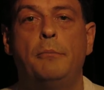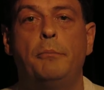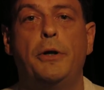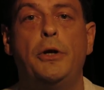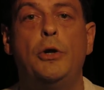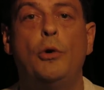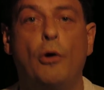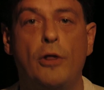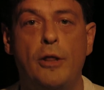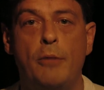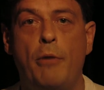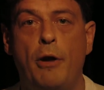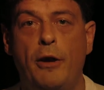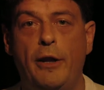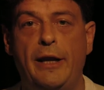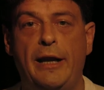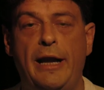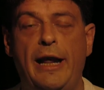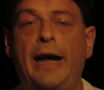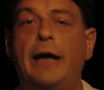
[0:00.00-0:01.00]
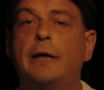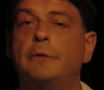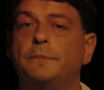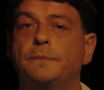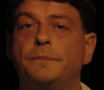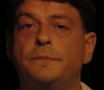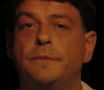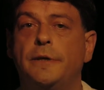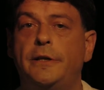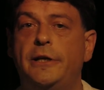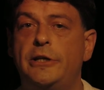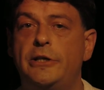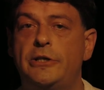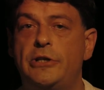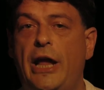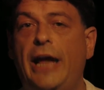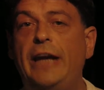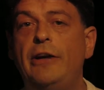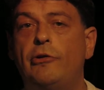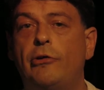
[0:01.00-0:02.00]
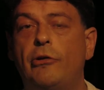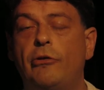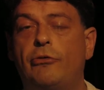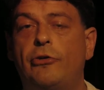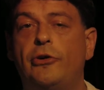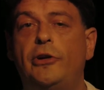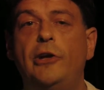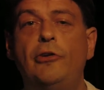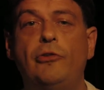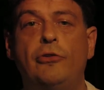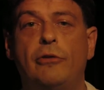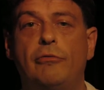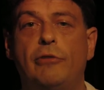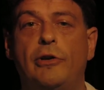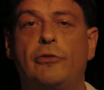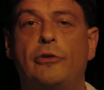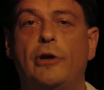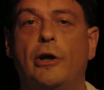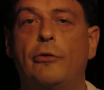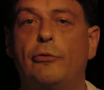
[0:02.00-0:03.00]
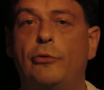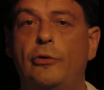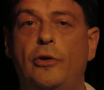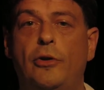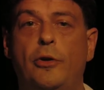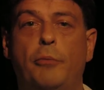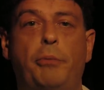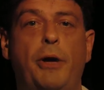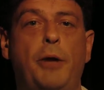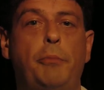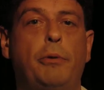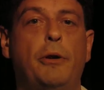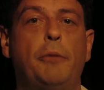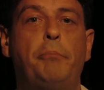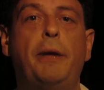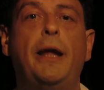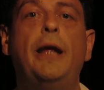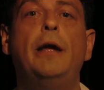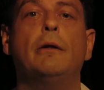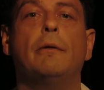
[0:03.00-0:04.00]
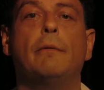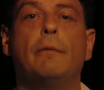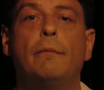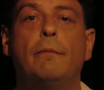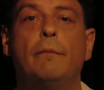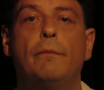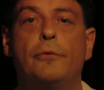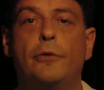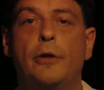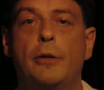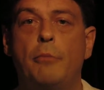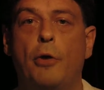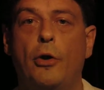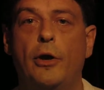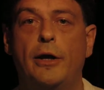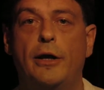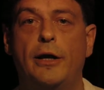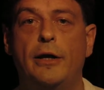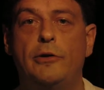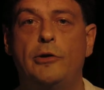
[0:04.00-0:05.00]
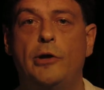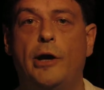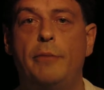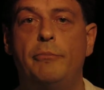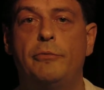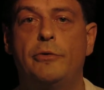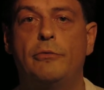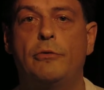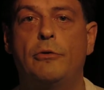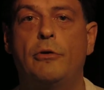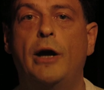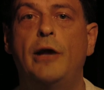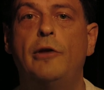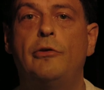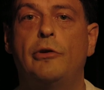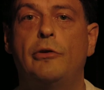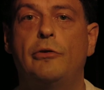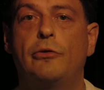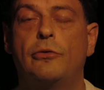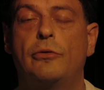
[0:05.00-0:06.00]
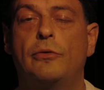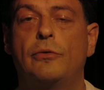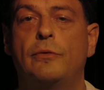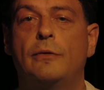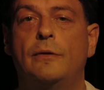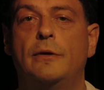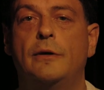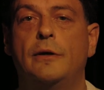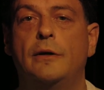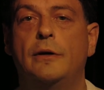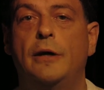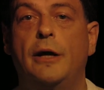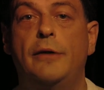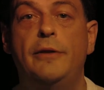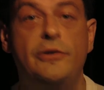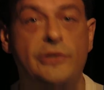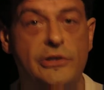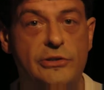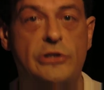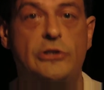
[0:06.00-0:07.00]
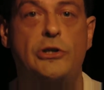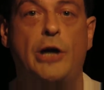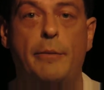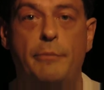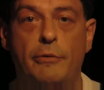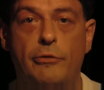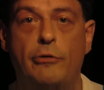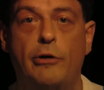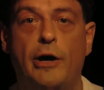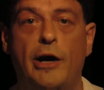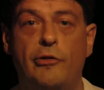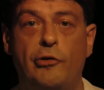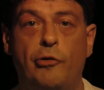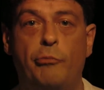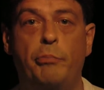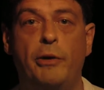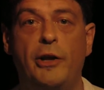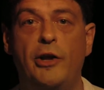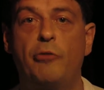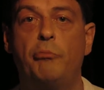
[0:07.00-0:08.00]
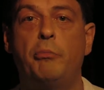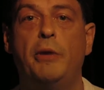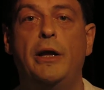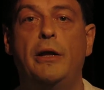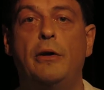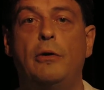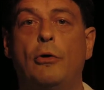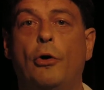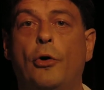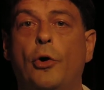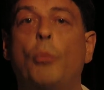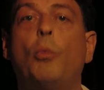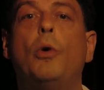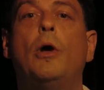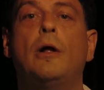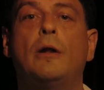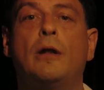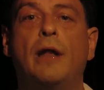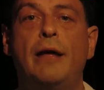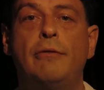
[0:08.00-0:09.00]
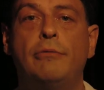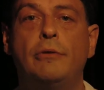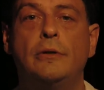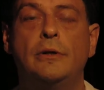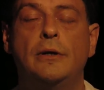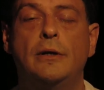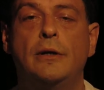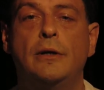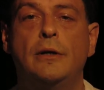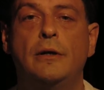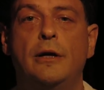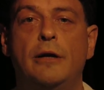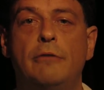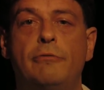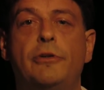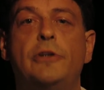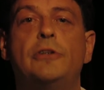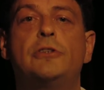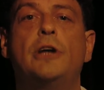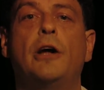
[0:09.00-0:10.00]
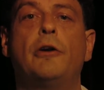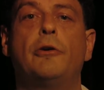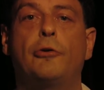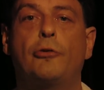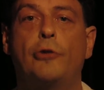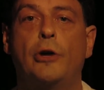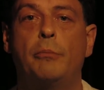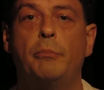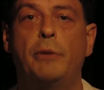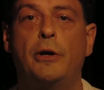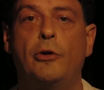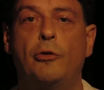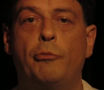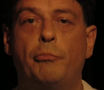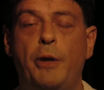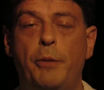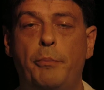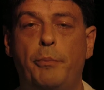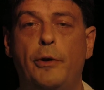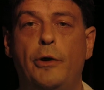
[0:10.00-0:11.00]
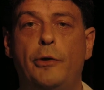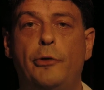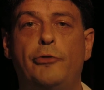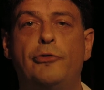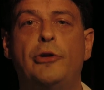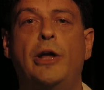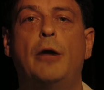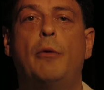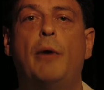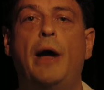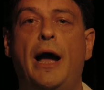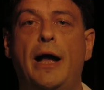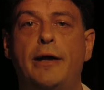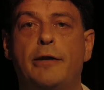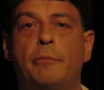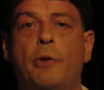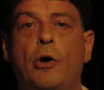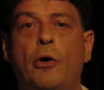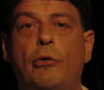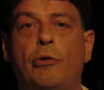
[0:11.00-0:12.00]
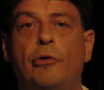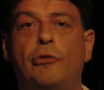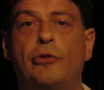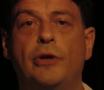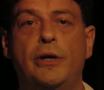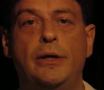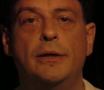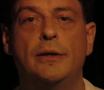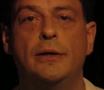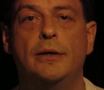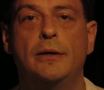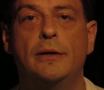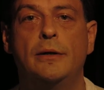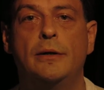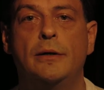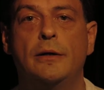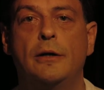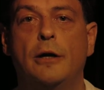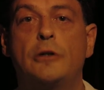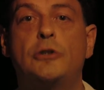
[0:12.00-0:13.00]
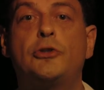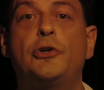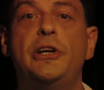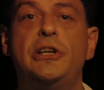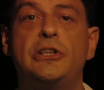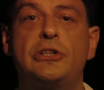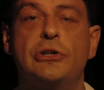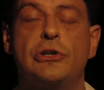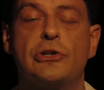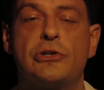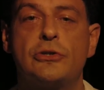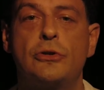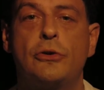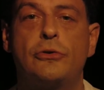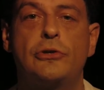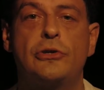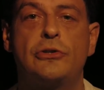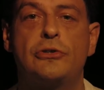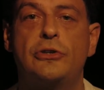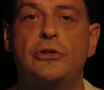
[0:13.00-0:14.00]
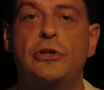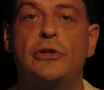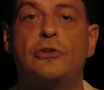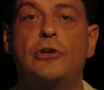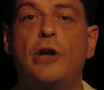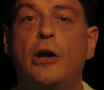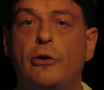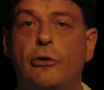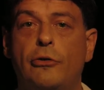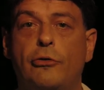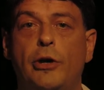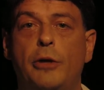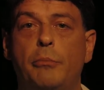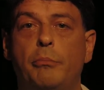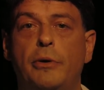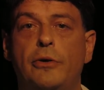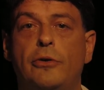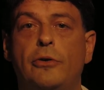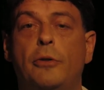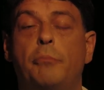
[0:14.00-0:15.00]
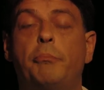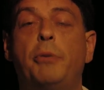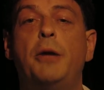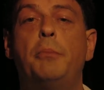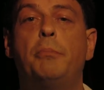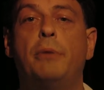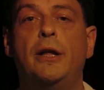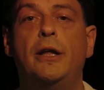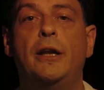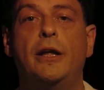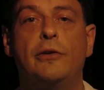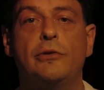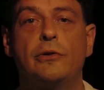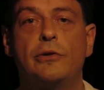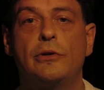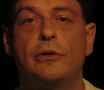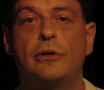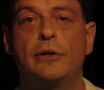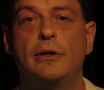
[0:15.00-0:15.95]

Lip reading: But you're the monarch now, and it is an ancient tradition of this country that the people appeal to the monarch in times of crisis. And this is a time of crisis, believe me, on a world level and for this country, because people who sell away our democracy are treasonous, not just to this country, but to the people in it.